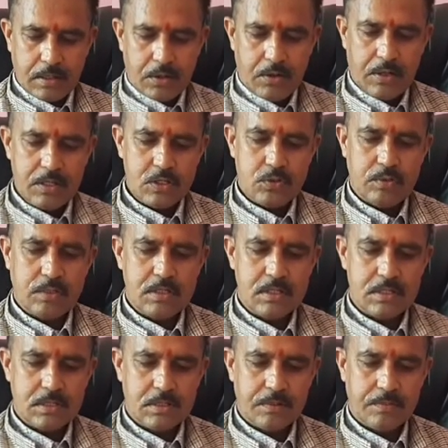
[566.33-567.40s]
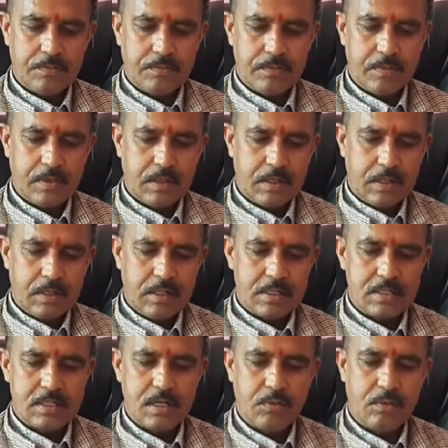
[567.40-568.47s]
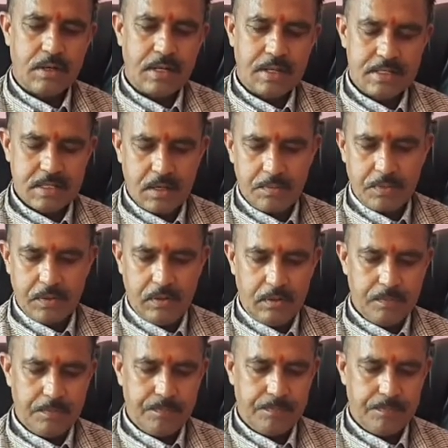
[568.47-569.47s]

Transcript: Okay students, let's take one example.